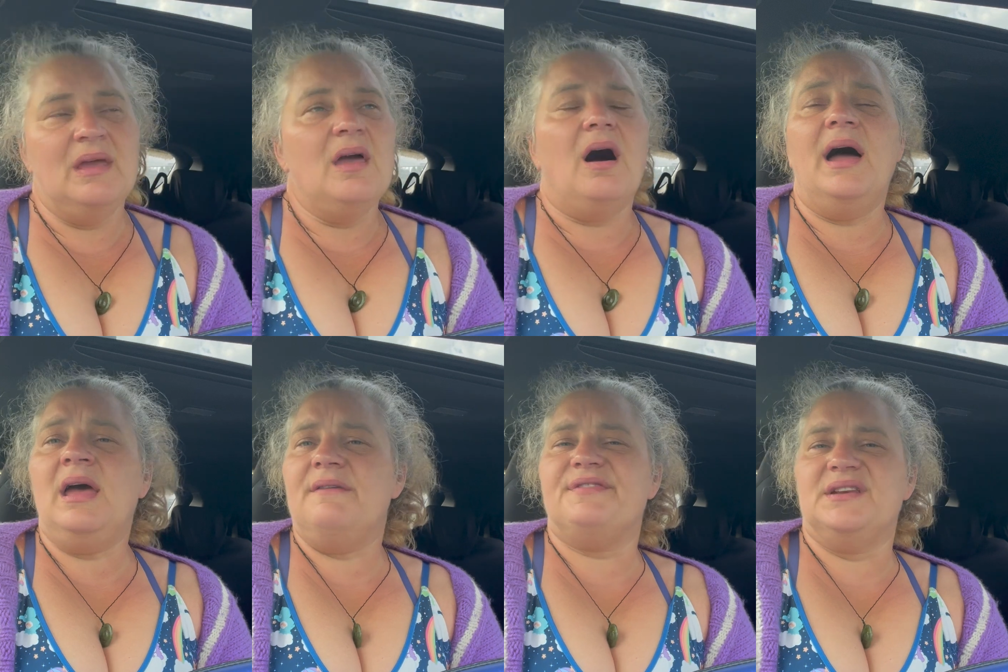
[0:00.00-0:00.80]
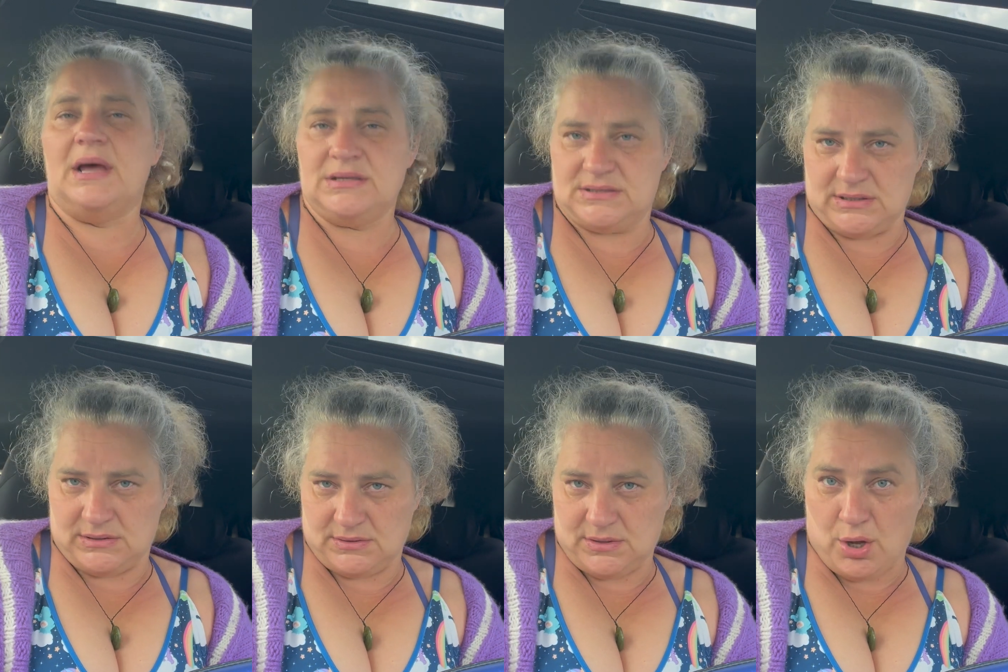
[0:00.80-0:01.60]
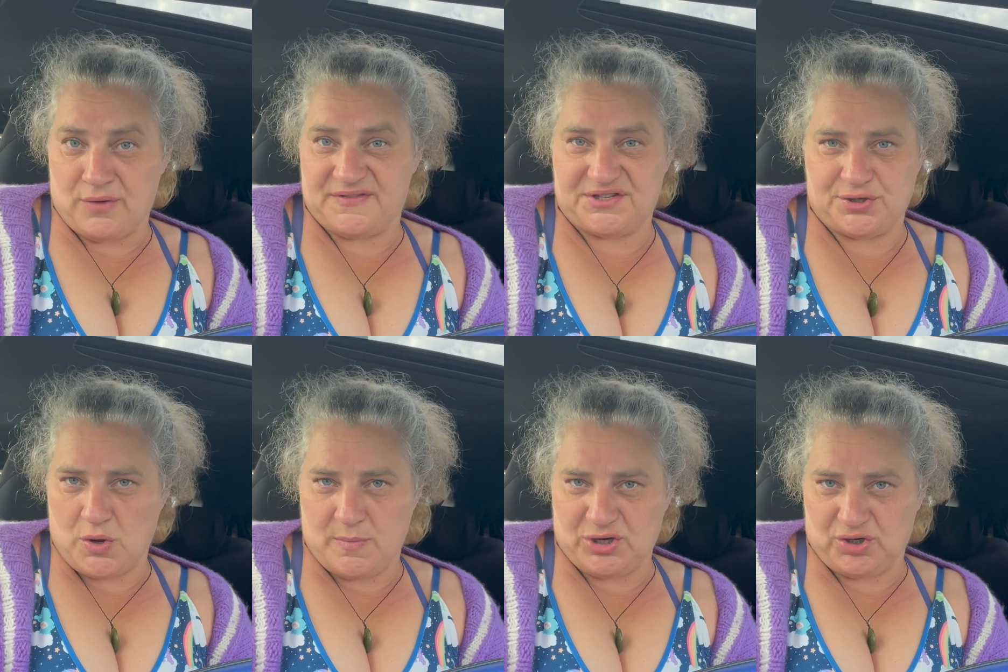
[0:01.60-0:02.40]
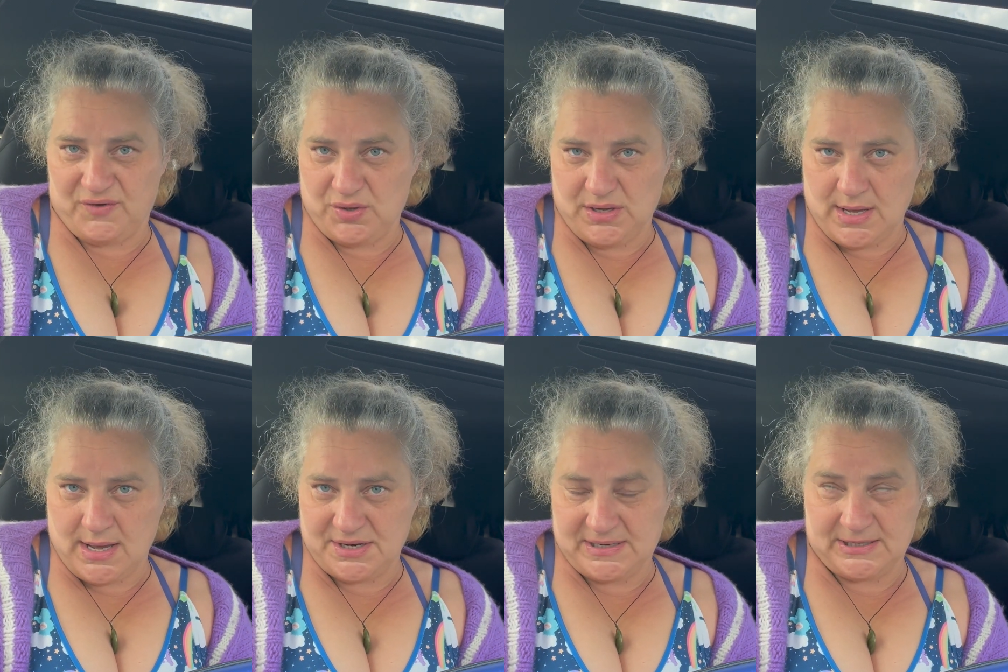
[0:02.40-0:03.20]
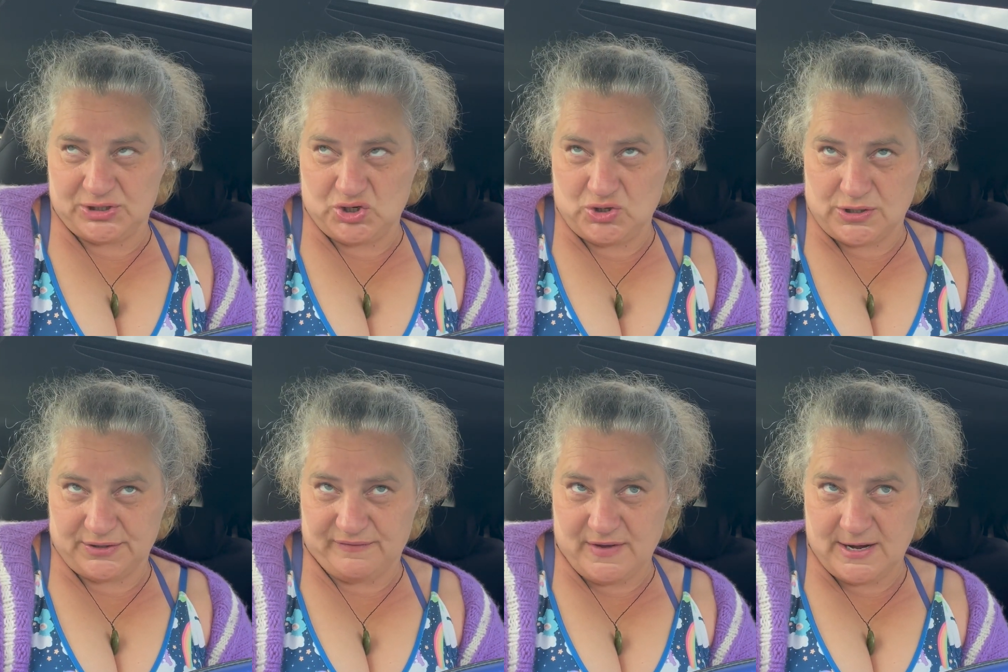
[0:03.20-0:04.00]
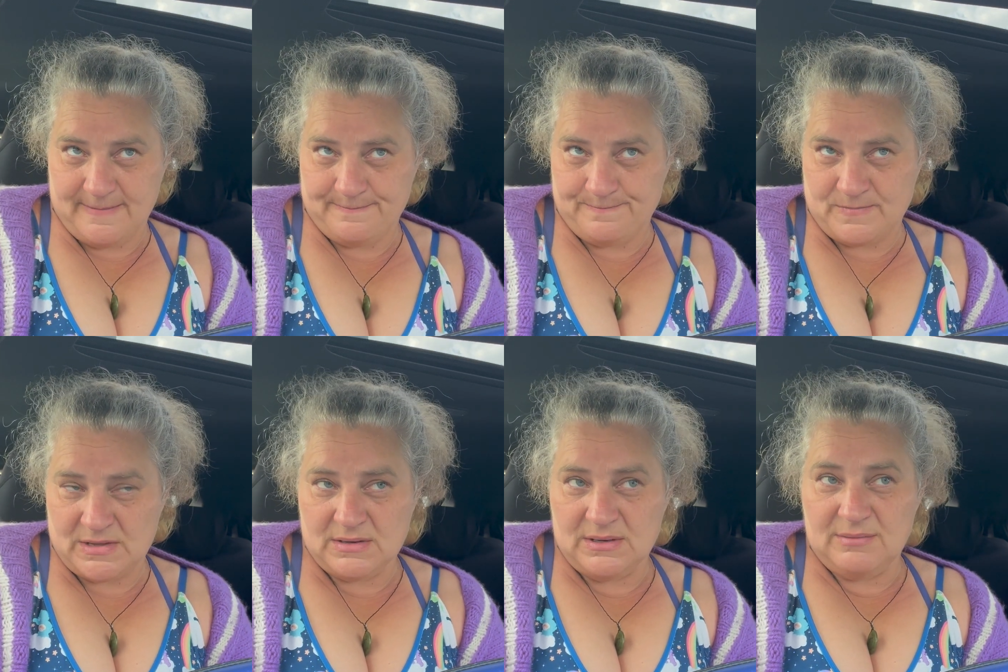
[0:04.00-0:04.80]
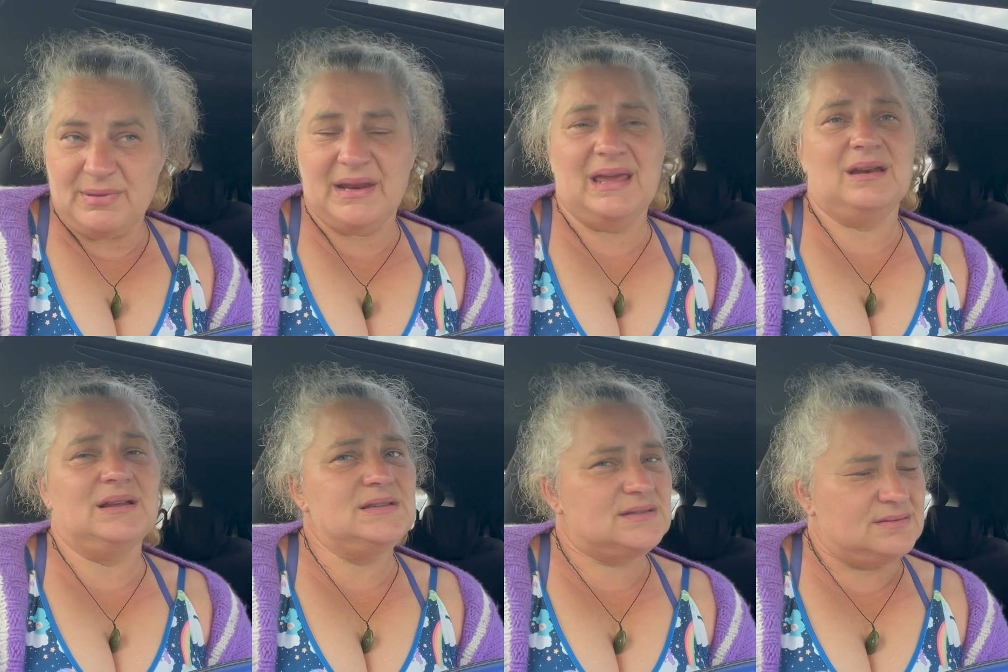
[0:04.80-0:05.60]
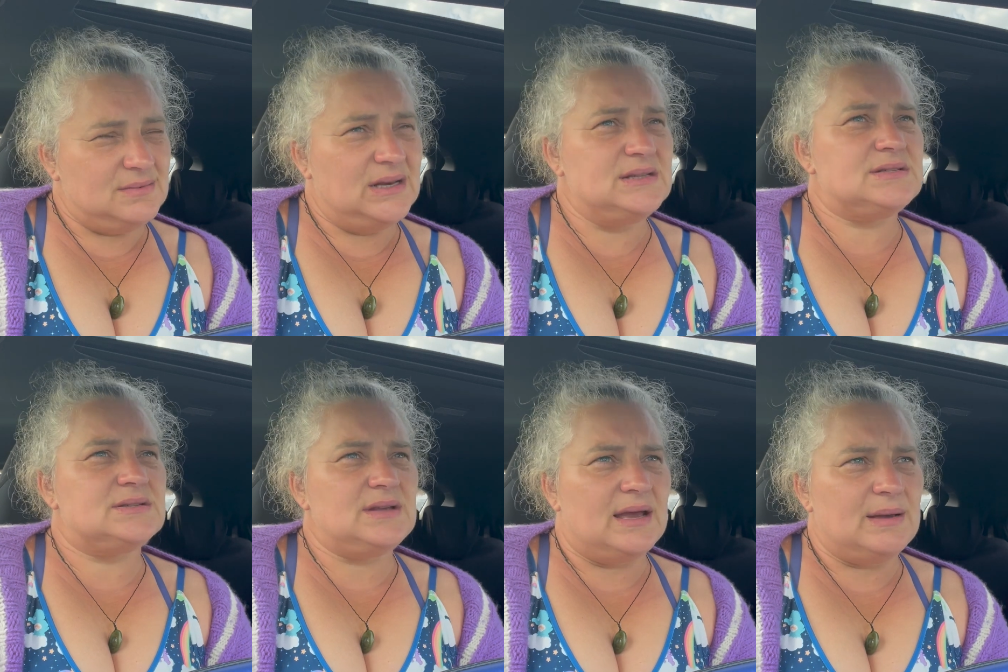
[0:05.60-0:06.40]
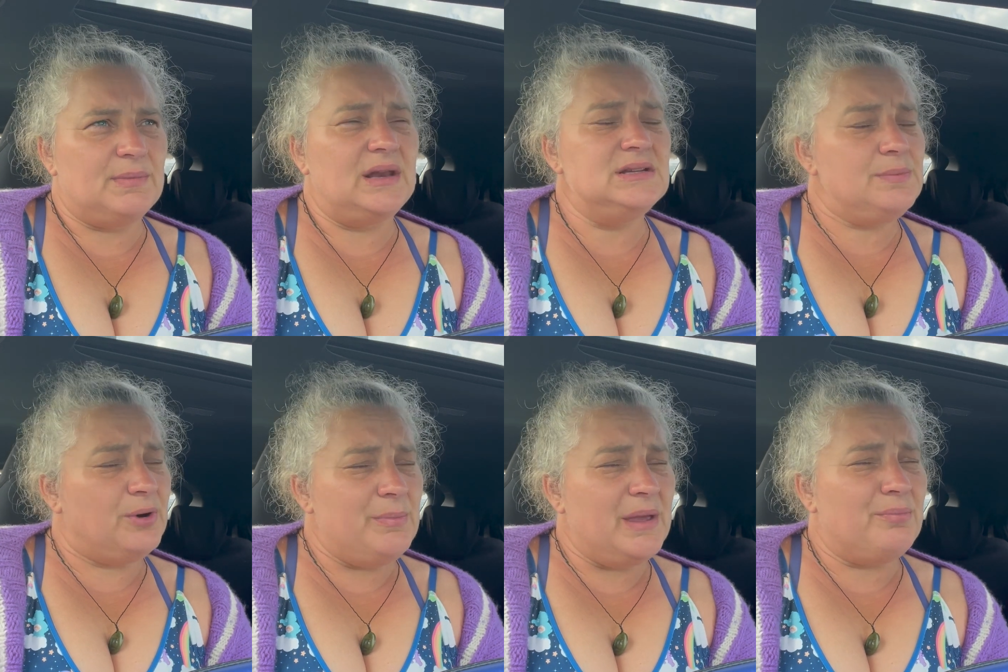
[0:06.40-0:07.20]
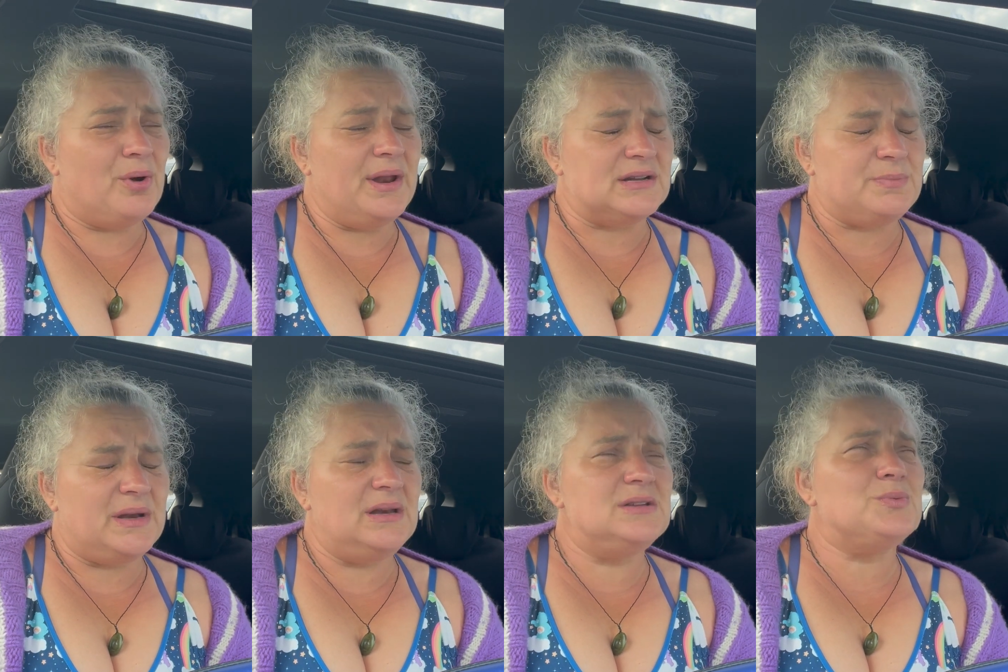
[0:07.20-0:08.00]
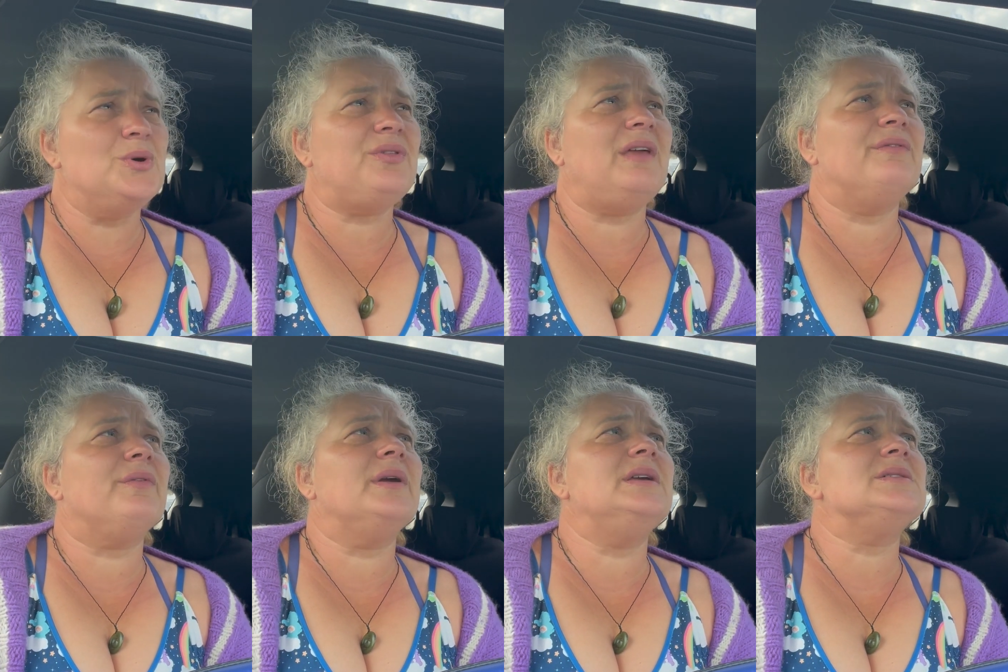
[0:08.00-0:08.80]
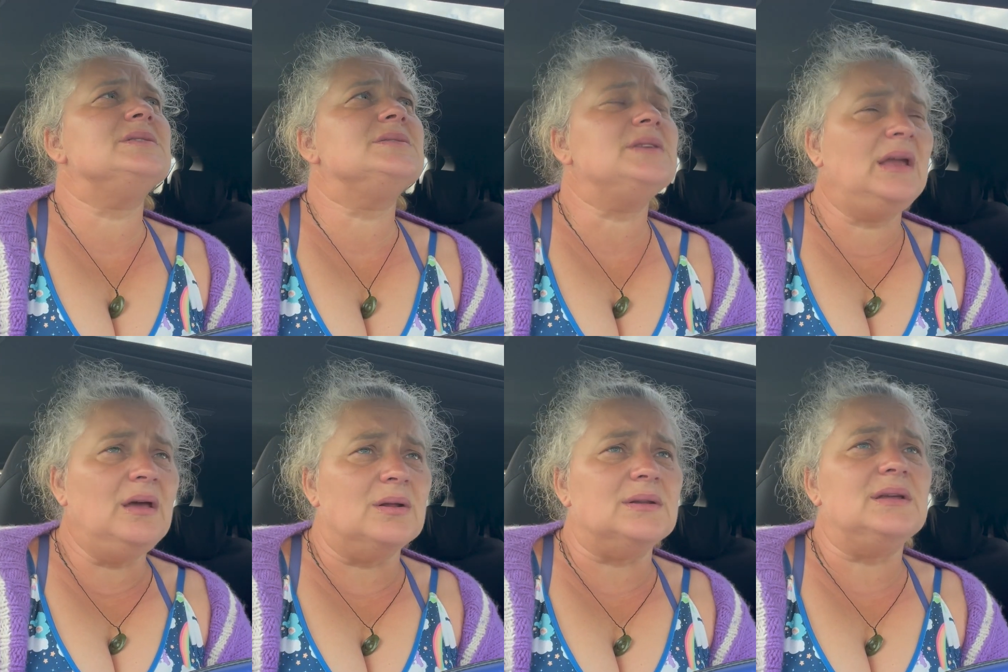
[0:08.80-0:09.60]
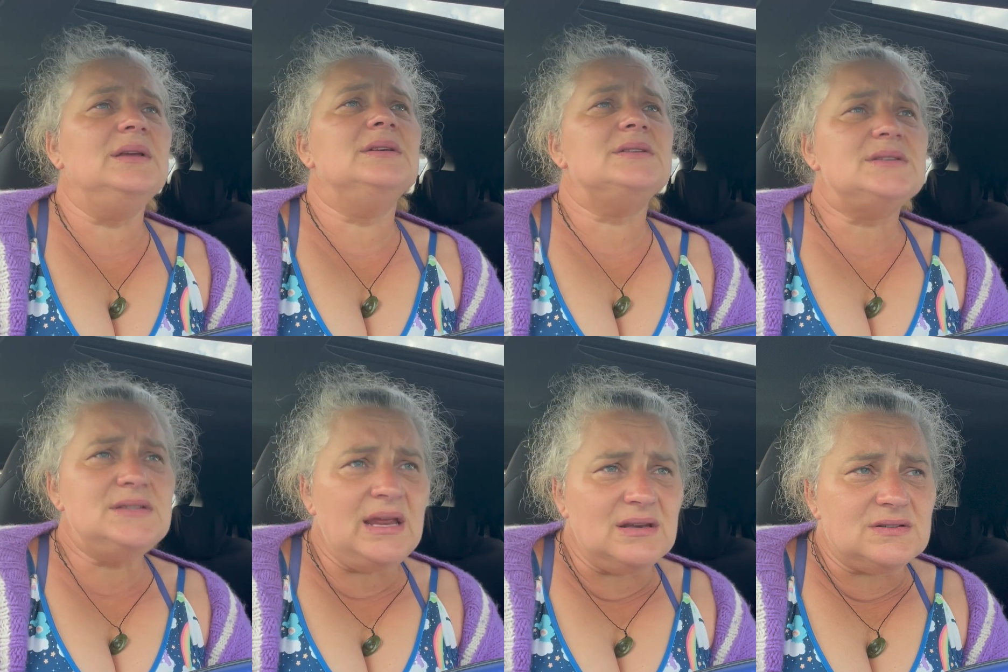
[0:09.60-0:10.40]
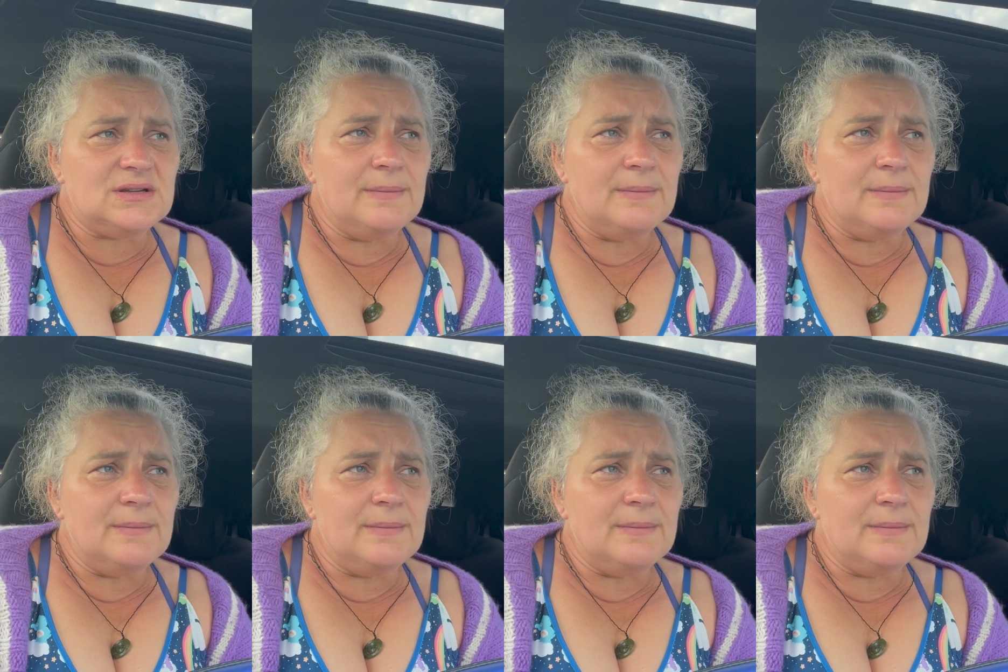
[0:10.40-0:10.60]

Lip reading: I have lost it over so much of her yarn. It is not funny. But again, it is a premium product, but it is worth every single cent.